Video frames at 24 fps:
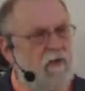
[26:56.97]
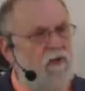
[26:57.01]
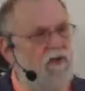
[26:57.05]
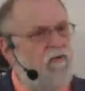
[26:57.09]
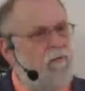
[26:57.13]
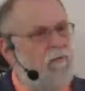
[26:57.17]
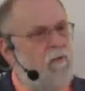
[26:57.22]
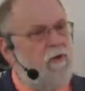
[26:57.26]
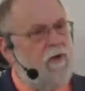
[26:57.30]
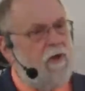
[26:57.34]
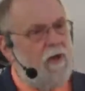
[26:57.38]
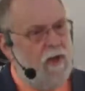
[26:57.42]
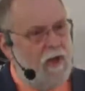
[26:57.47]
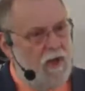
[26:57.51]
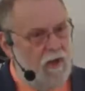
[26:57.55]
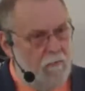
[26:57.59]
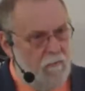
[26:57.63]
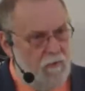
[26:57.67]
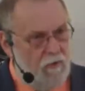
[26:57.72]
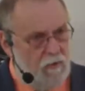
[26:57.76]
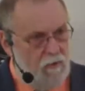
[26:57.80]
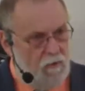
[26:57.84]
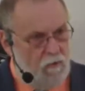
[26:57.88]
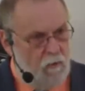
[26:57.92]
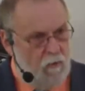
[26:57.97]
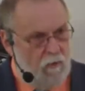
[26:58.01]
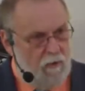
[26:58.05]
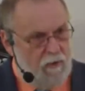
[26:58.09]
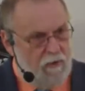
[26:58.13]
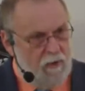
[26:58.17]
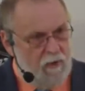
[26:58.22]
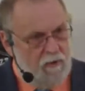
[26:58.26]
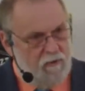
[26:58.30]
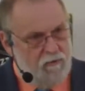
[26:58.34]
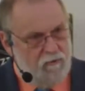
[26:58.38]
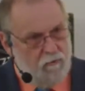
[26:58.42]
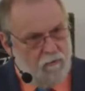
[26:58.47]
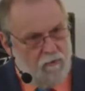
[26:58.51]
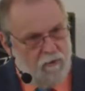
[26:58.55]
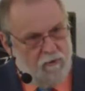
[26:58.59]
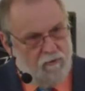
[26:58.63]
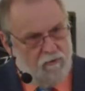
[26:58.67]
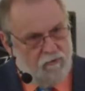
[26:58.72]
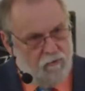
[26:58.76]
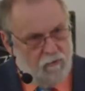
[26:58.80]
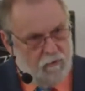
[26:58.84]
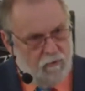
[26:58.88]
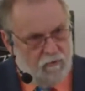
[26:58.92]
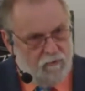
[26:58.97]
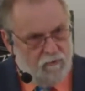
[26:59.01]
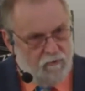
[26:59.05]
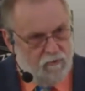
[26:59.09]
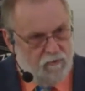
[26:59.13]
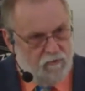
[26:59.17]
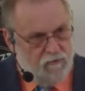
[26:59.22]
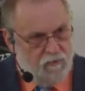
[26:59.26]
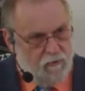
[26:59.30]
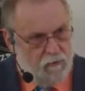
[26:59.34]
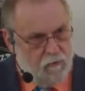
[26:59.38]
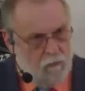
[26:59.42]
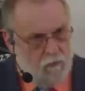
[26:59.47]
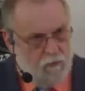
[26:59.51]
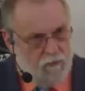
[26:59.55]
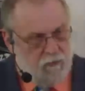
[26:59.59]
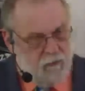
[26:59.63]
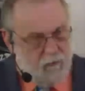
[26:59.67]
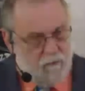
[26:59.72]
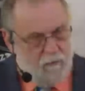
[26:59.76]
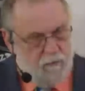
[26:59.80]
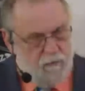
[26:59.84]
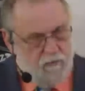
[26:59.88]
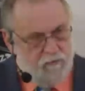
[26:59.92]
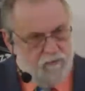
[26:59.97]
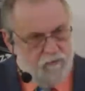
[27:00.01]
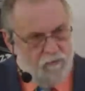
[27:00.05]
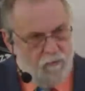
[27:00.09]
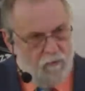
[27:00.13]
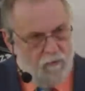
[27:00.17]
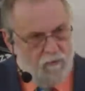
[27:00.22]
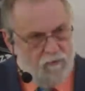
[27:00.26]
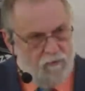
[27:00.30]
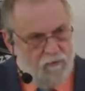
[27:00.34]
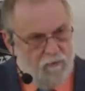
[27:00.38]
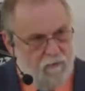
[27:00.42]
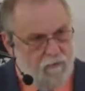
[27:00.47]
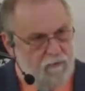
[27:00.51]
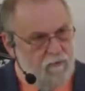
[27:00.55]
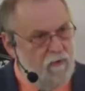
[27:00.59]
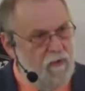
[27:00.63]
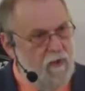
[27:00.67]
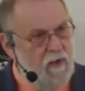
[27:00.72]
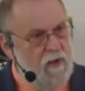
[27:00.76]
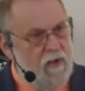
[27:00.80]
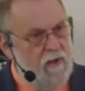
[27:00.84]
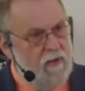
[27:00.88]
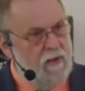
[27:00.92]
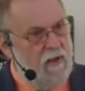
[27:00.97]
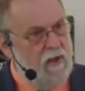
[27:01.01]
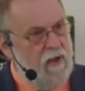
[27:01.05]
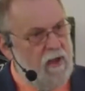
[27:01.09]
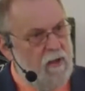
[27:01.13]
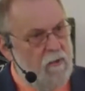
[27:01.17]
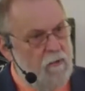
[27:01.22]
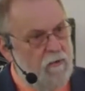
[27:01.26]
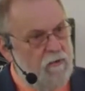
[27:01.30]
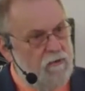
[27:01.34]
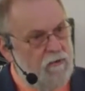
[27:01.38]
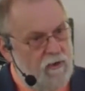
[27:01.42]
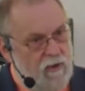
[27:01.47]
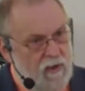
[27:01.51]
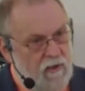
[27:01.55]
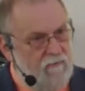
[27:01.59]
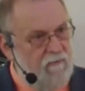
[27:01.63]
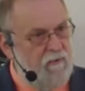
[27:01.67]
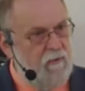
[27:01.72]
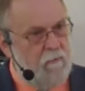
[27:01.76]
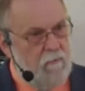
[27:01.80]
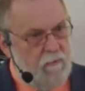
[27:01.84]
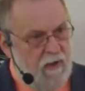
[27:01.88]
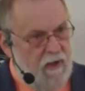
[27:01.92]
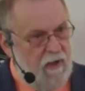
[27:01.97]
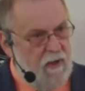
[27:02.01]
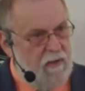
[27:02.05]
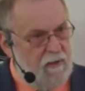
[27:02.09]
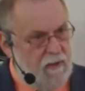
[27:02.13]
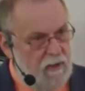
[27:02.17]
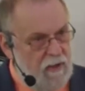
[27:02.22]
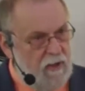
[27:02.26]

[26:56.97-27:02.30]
he's been able with his resources and with the resources that he was given by the